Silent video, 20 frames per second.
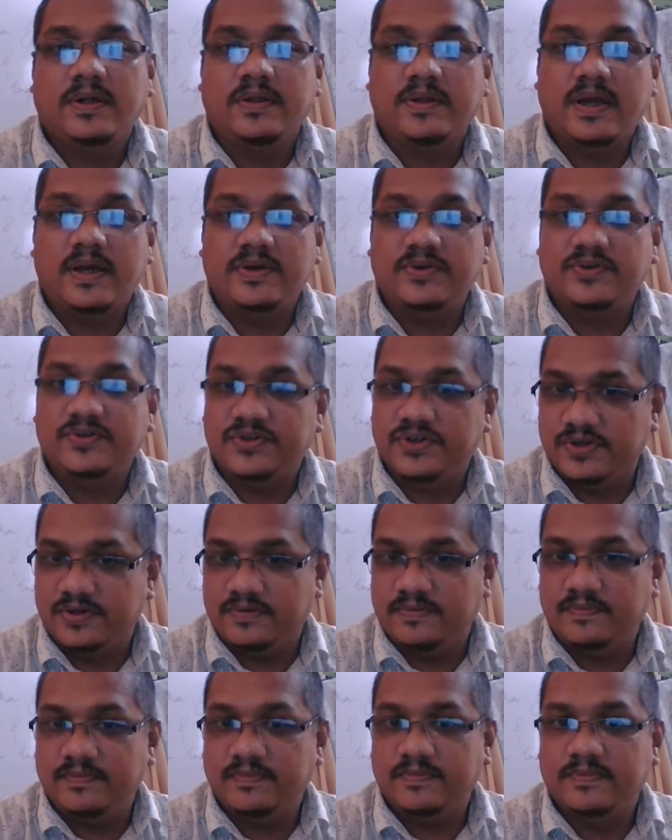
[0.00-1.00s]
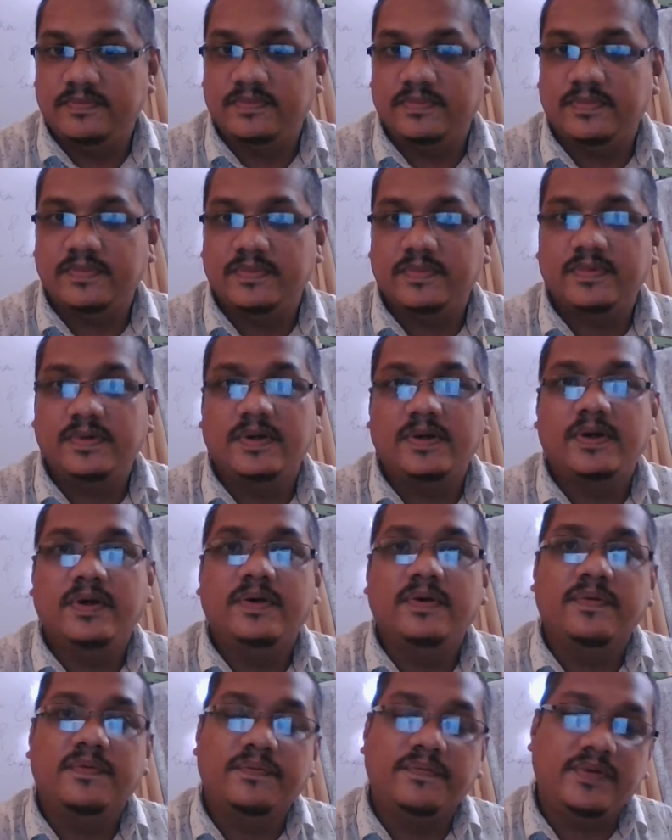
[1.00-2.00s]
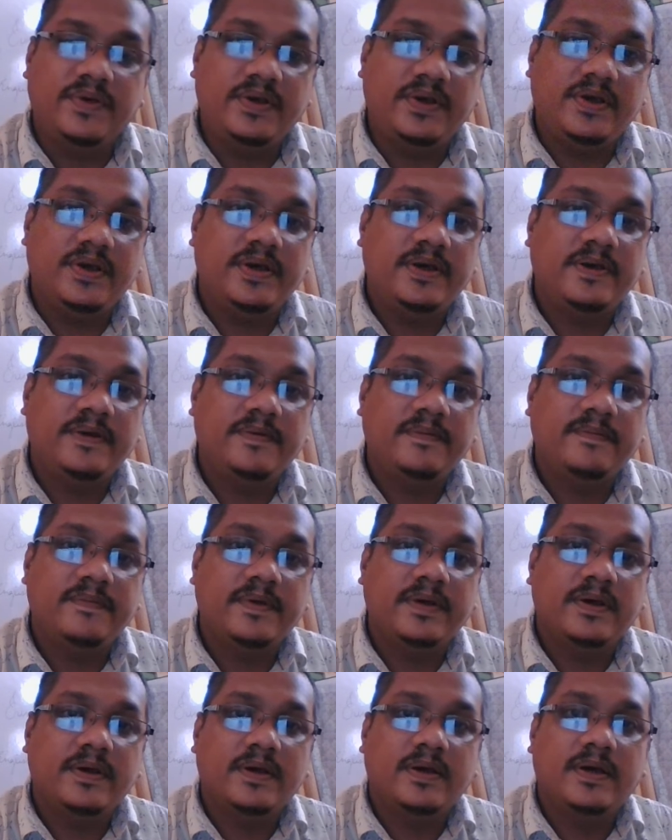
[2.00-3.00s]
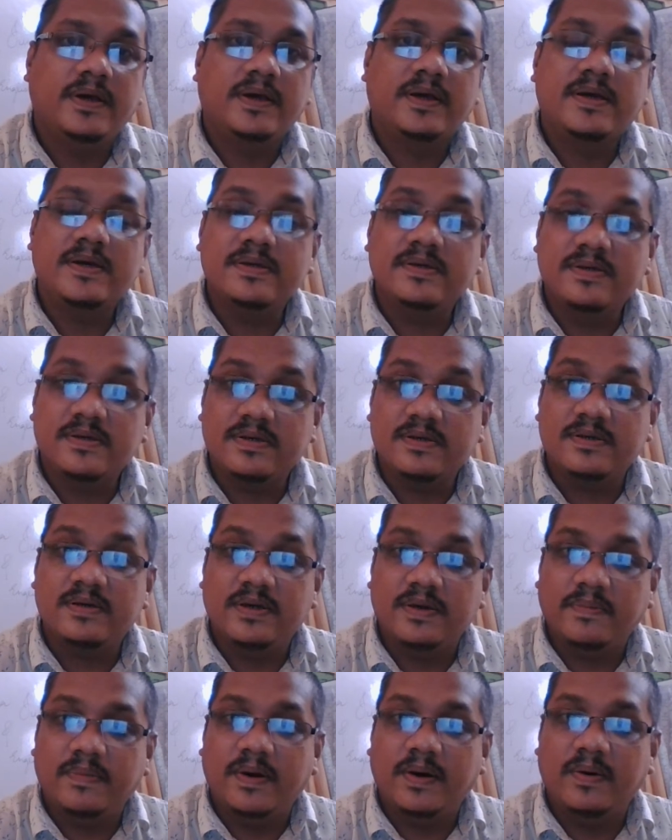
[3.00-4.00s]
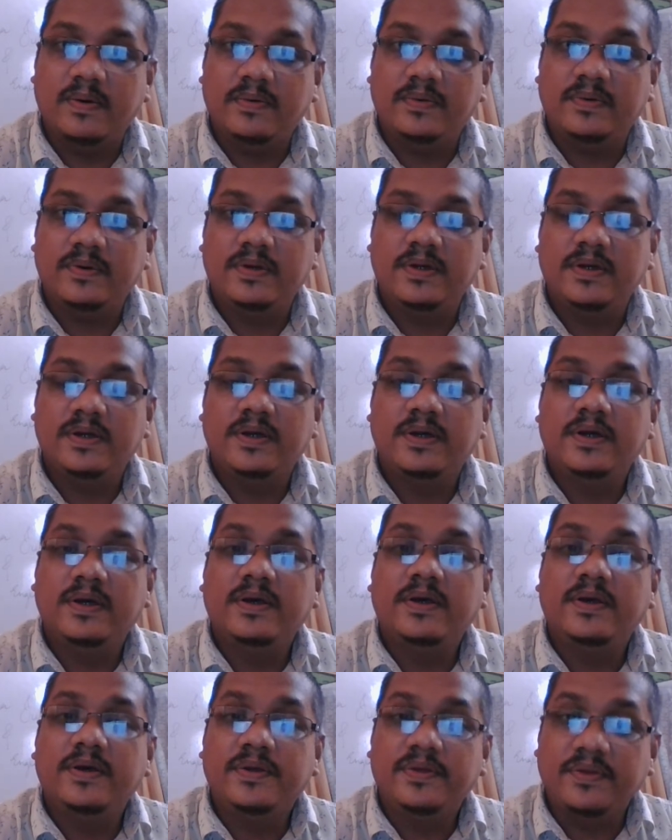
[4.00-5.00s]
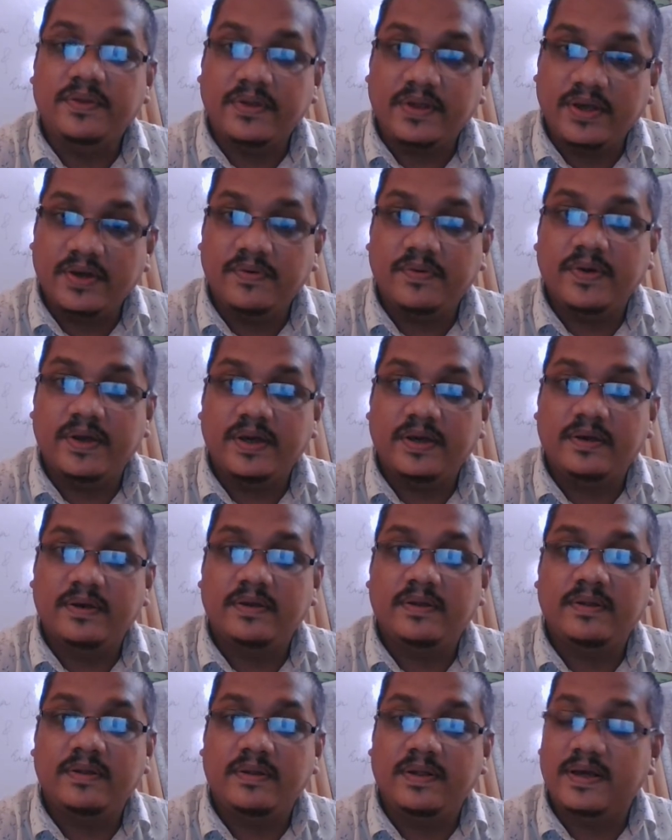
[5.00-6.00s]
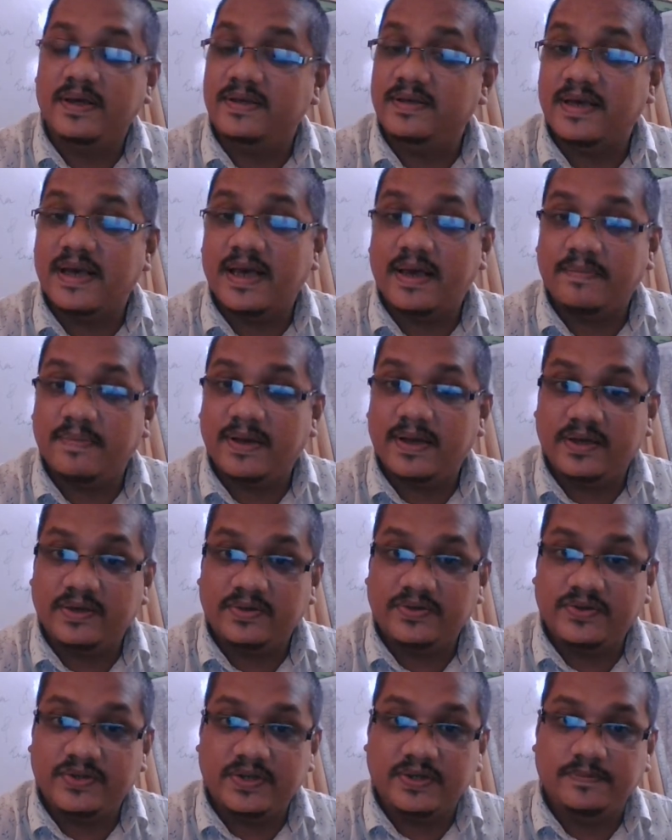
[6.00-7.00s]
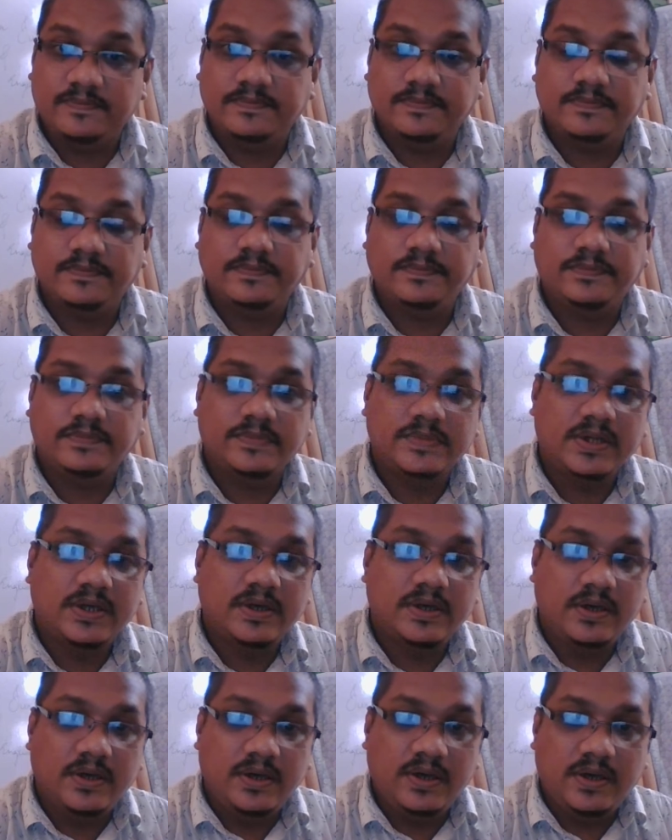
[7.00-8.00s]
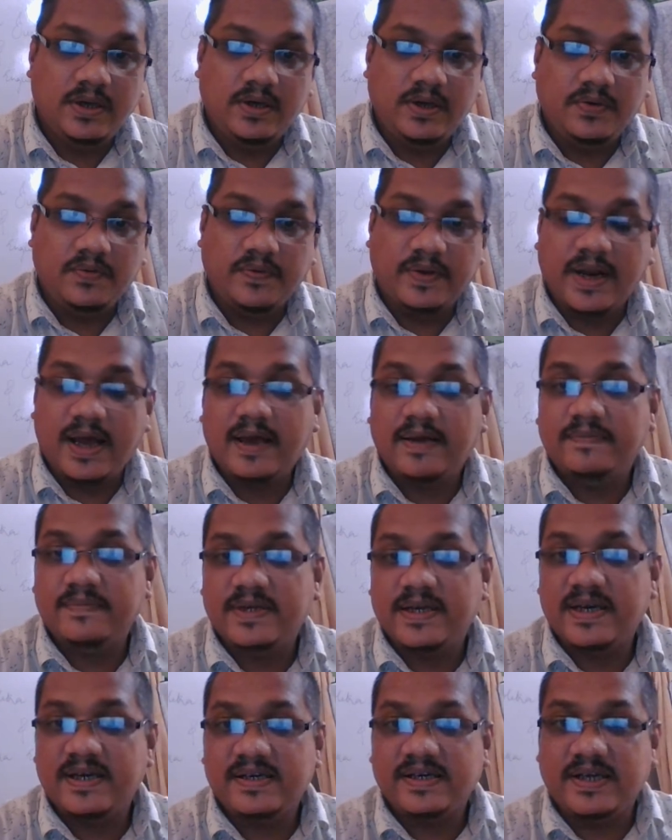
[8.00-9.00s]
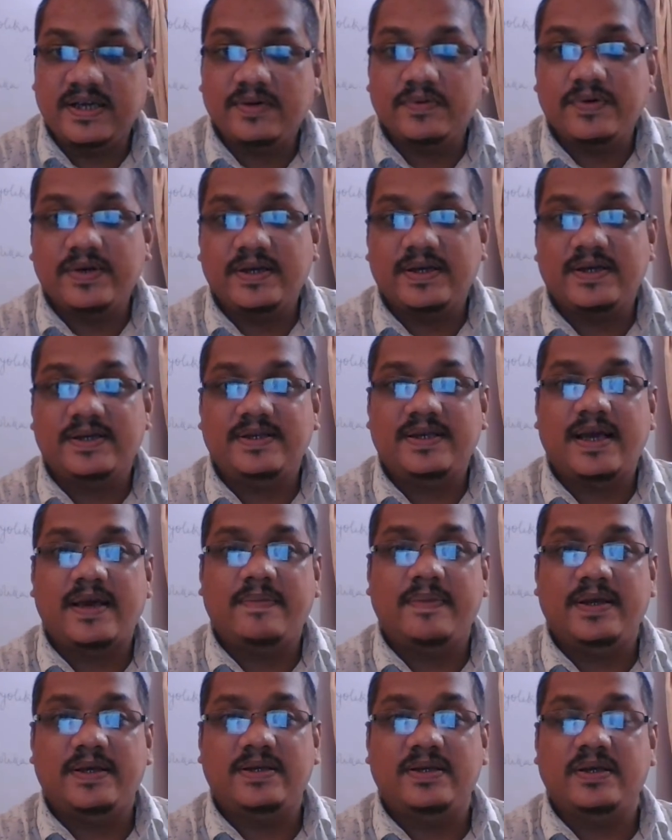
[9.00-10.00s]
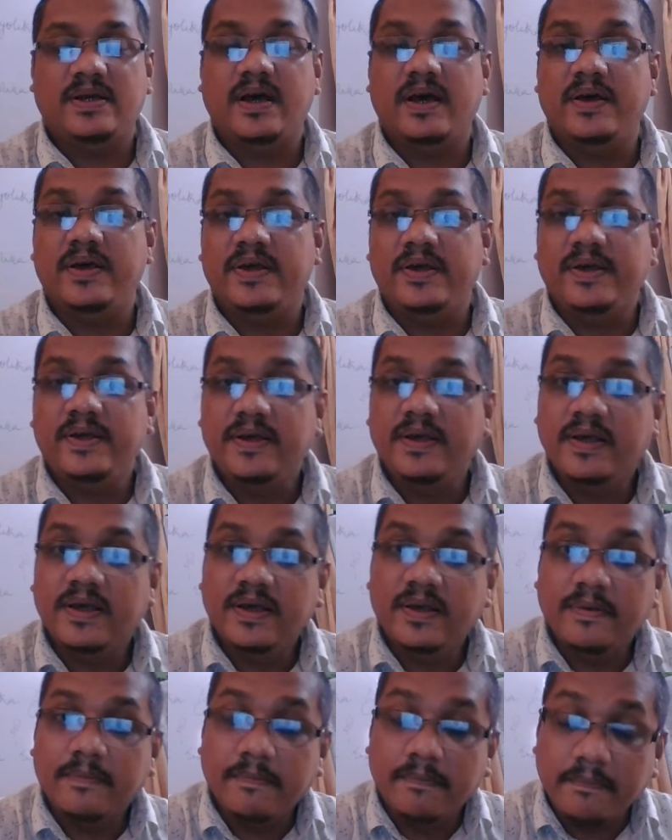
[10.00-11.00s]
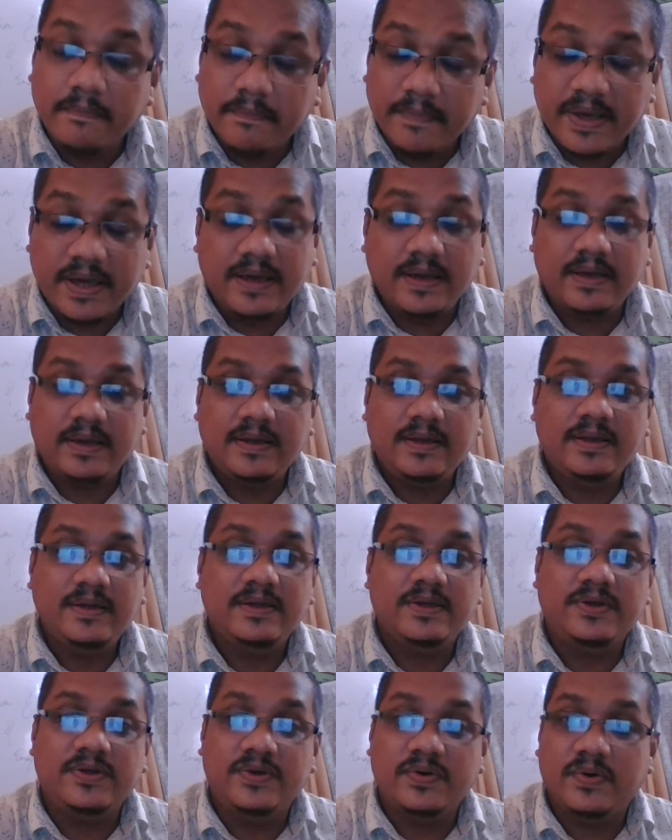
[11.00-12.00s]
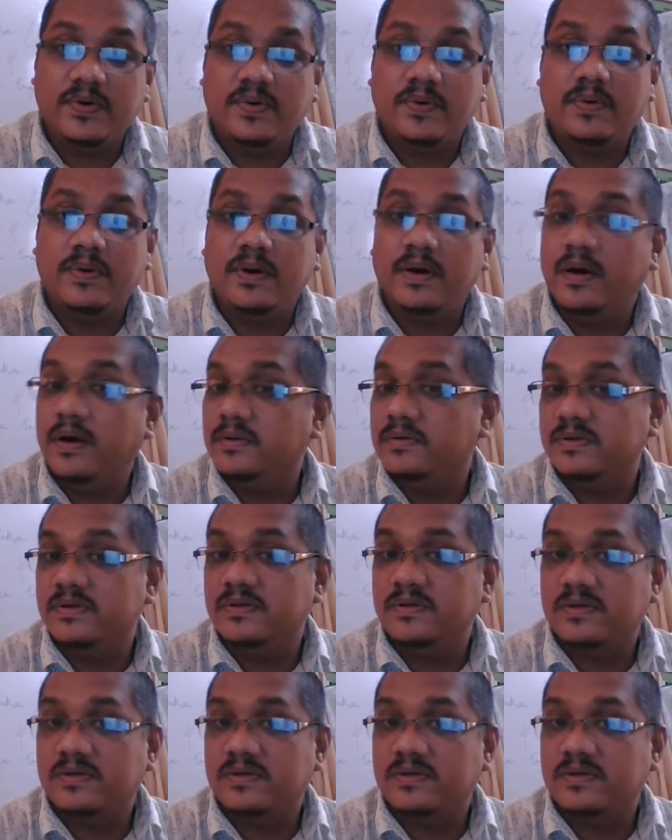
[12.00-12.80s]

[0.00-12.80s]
that you should be concerned about during the examination. When I'm saying during the examination, I mean your answer